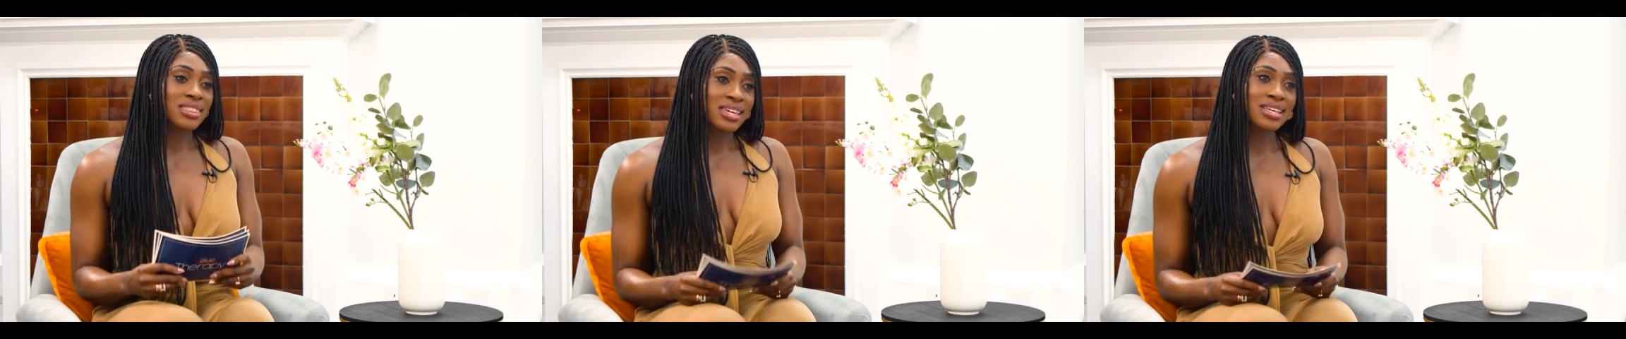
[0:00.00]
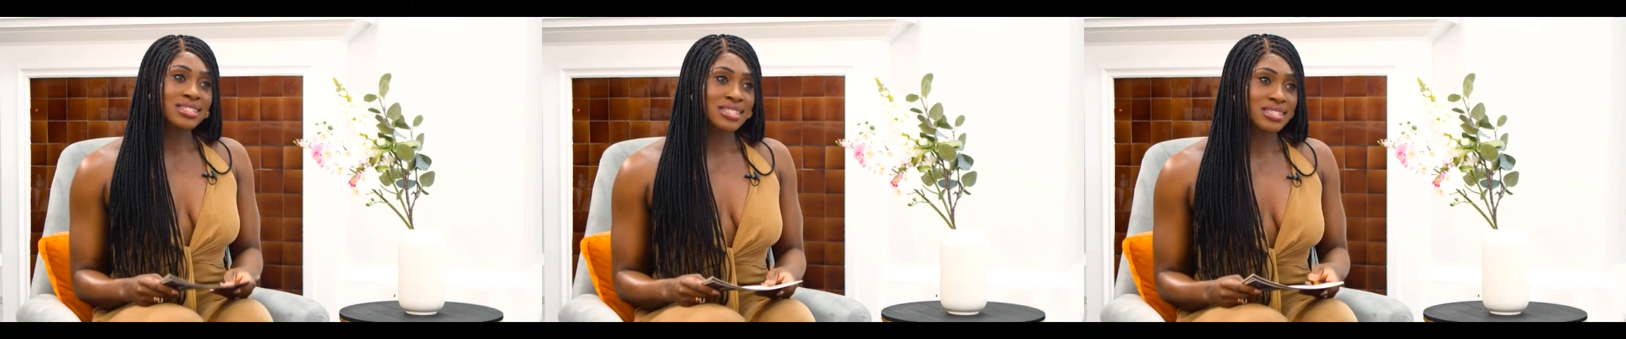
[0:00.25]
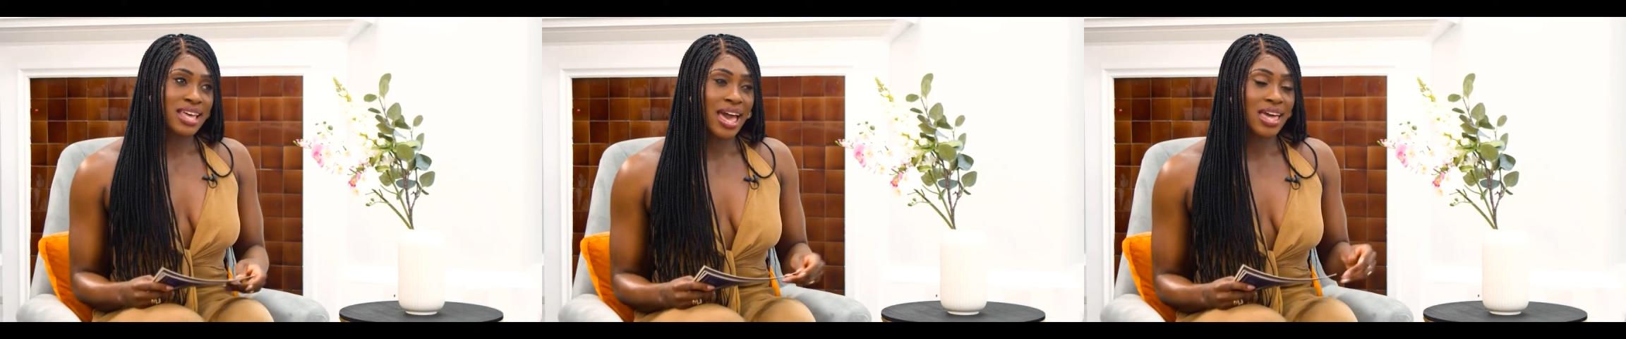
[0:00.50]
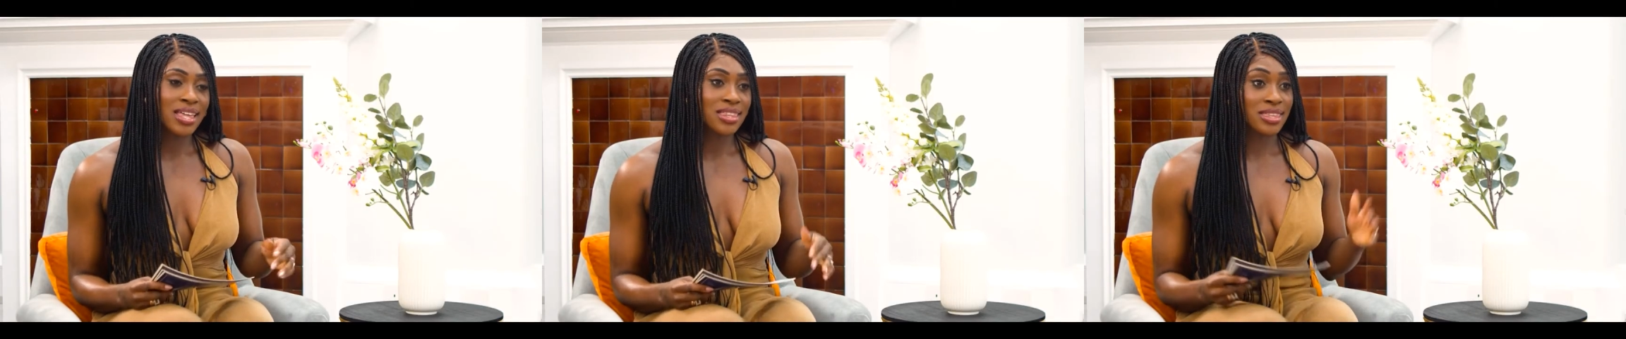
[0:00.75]
thing is that
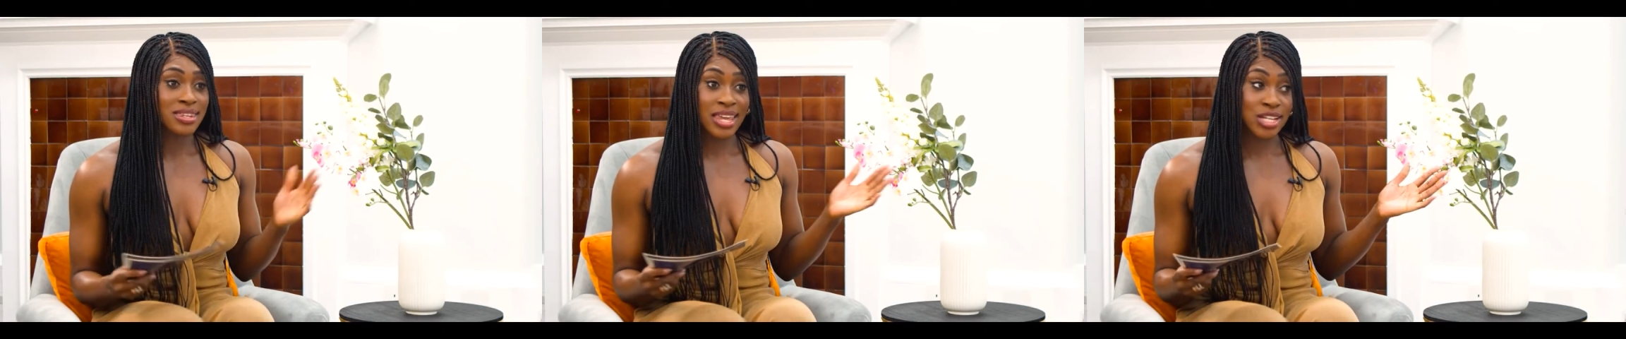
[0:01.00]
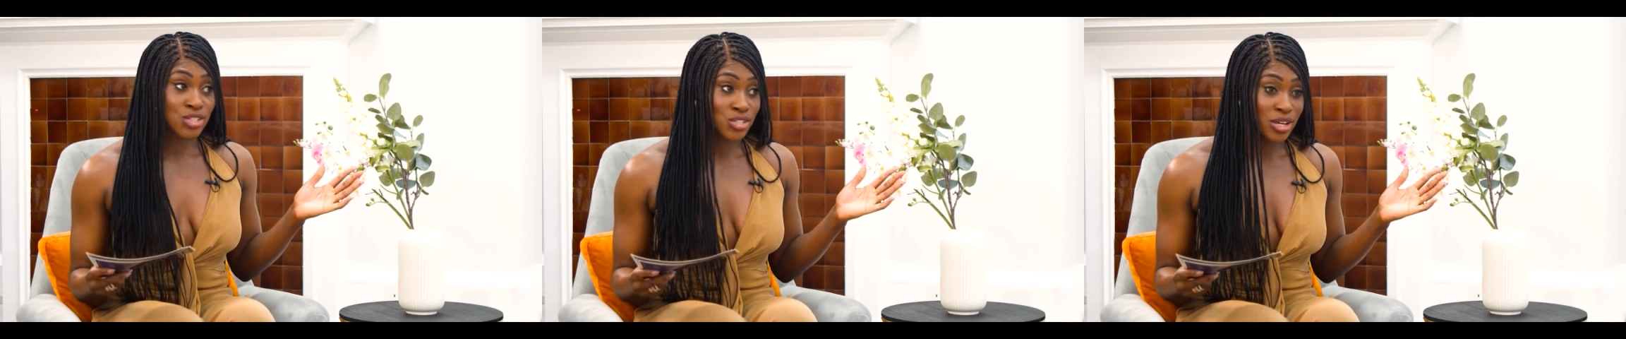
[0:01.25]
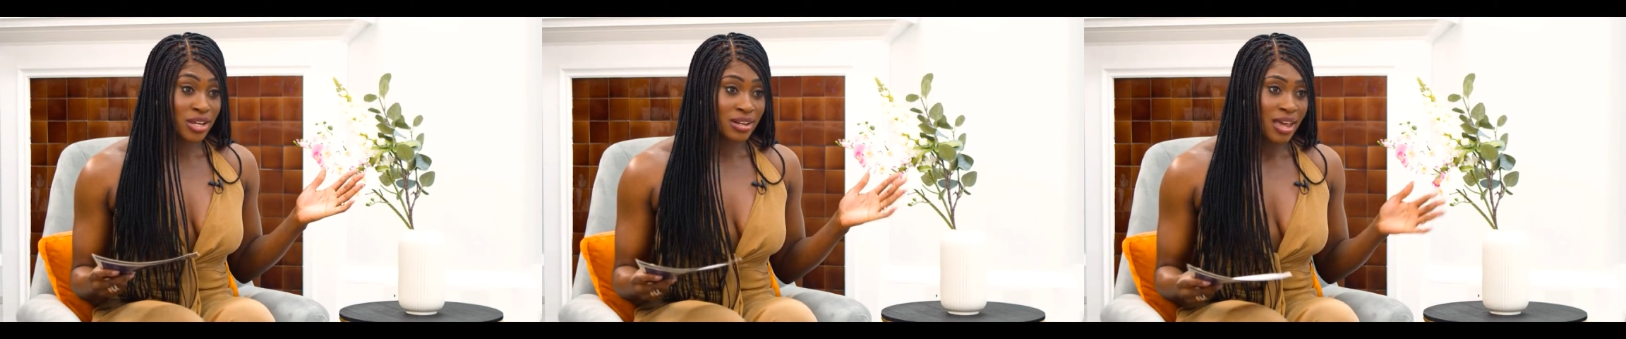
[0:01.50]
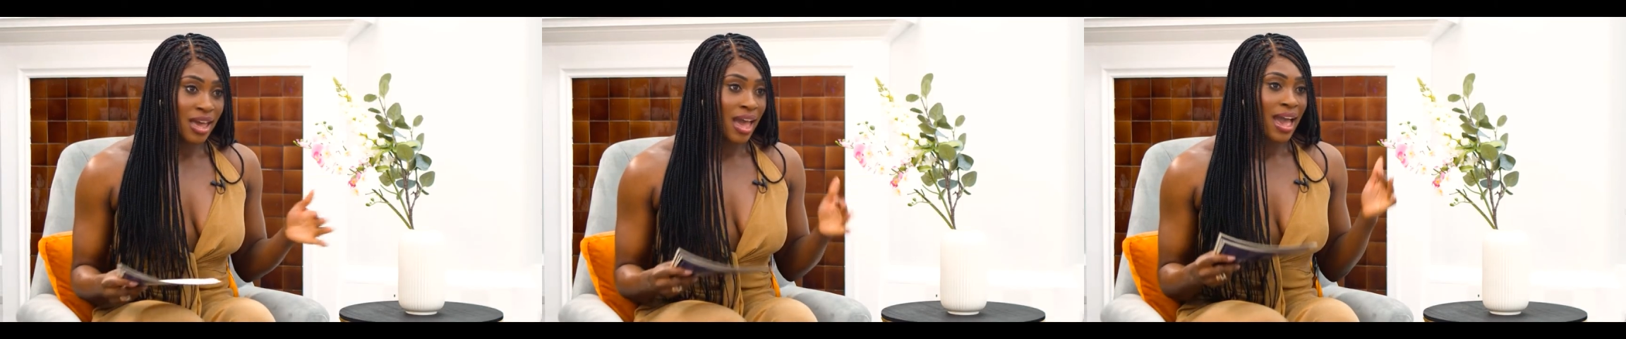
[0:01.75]
the
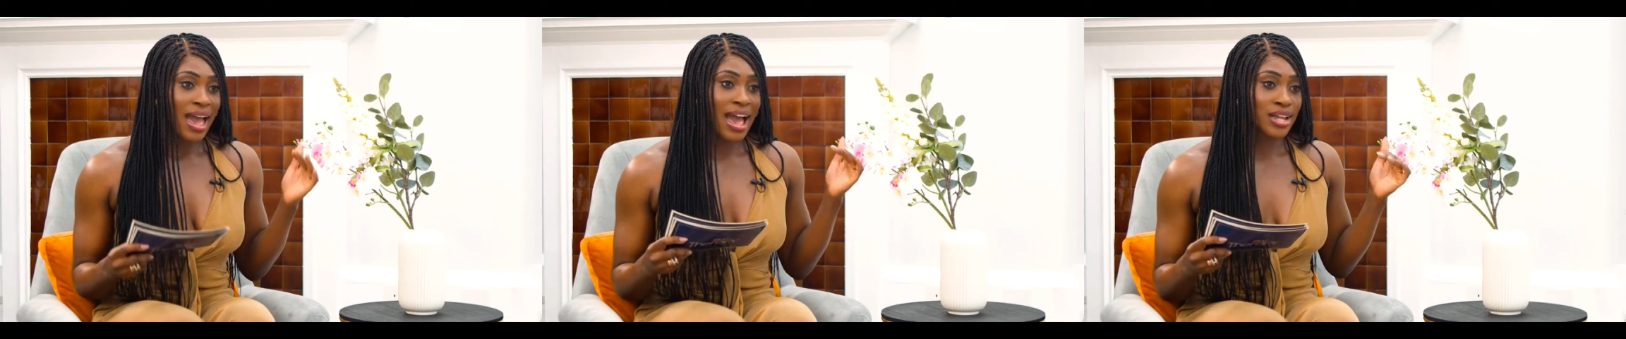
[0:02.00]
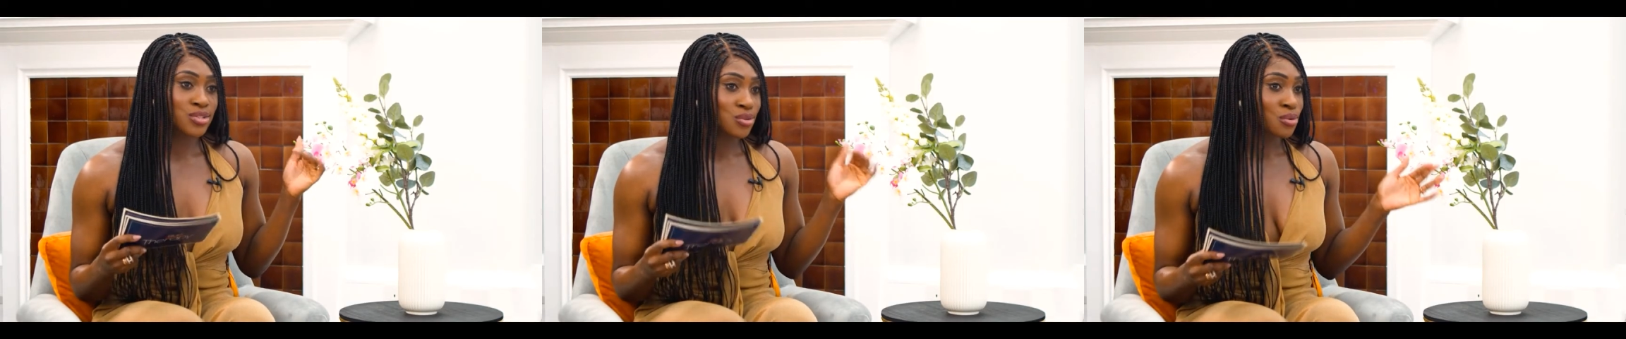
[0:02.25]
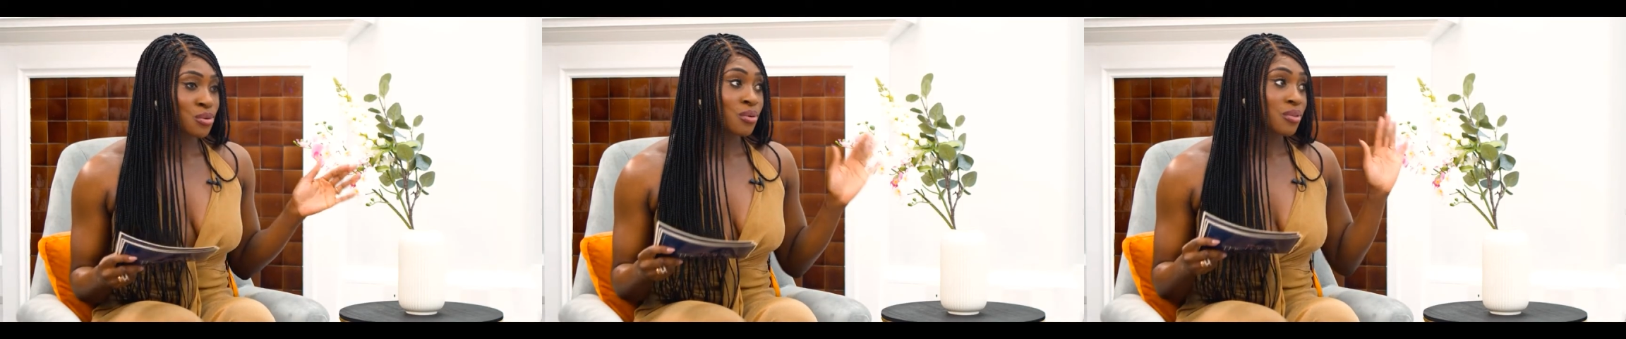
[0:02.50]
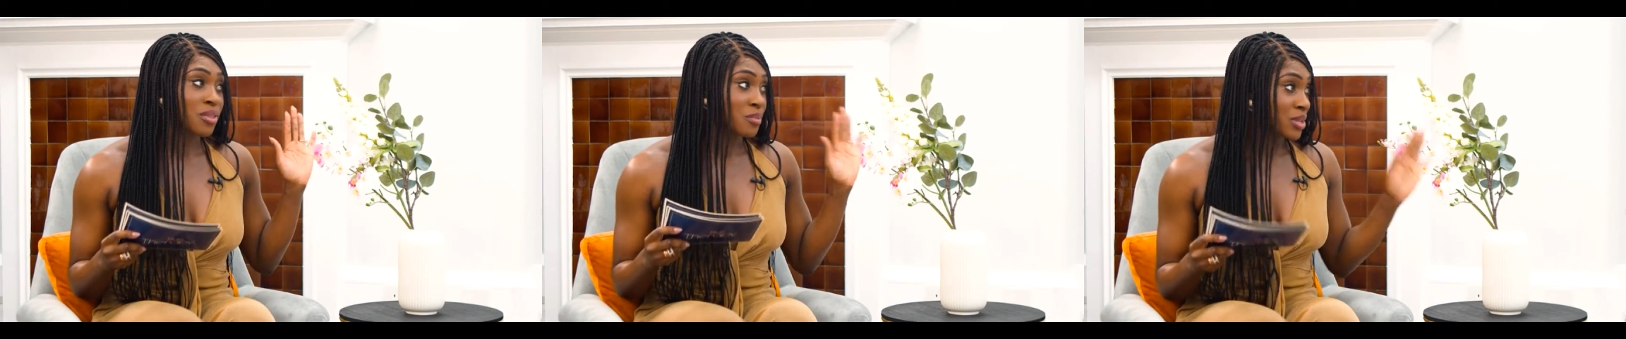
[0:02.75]
nation and all
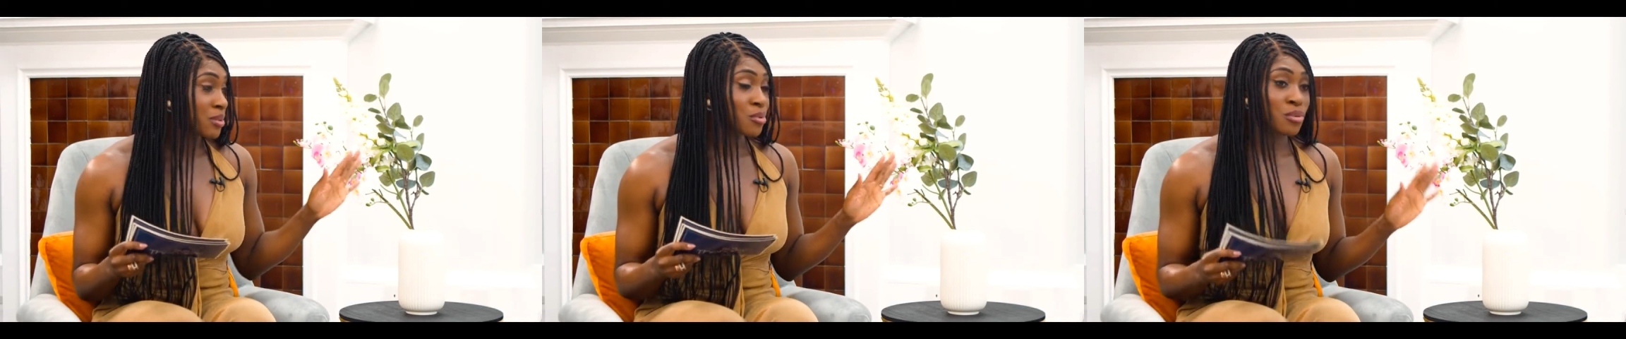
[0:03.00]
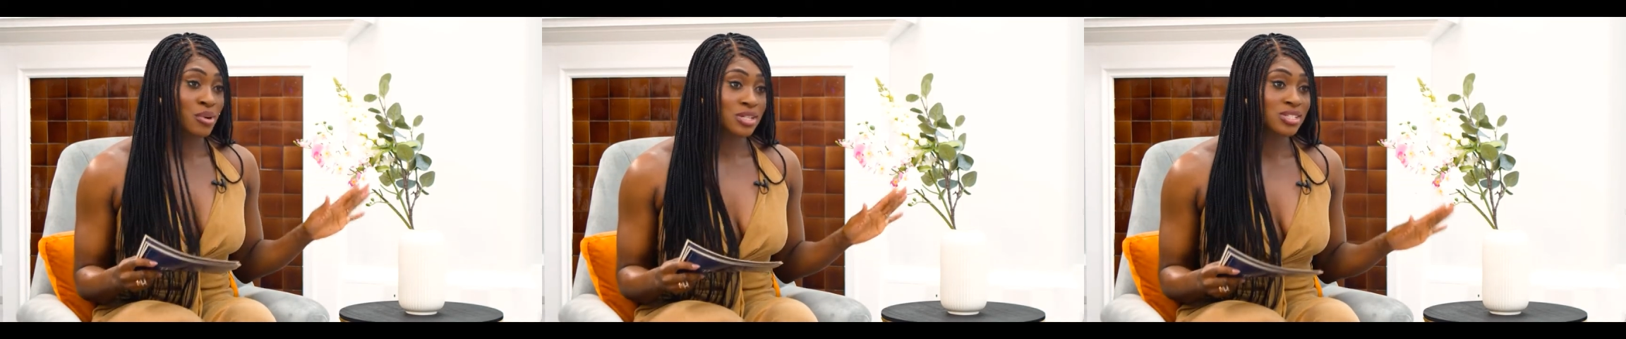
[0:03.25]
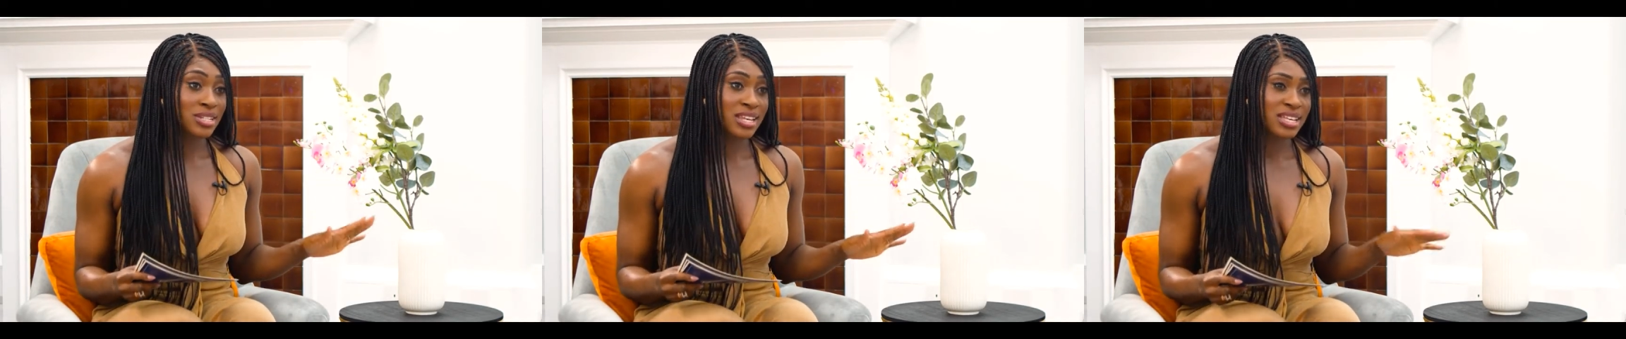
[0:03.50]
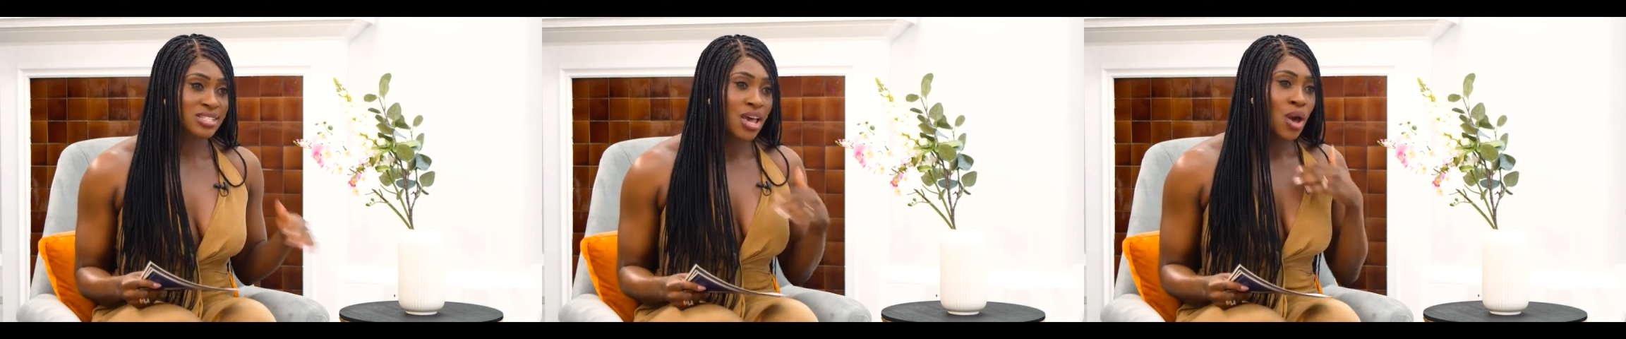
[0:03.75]
the people watching
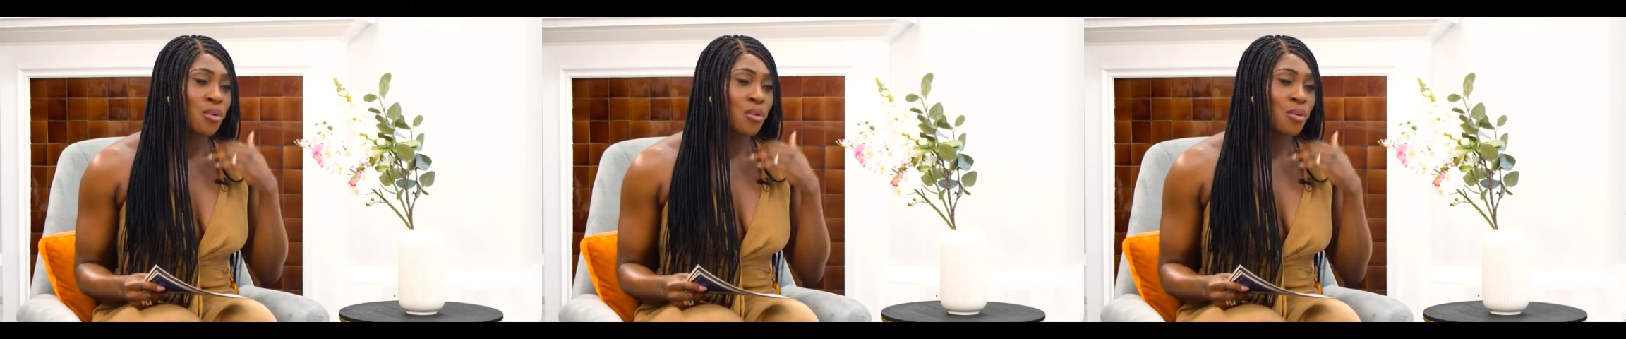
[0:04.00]
this,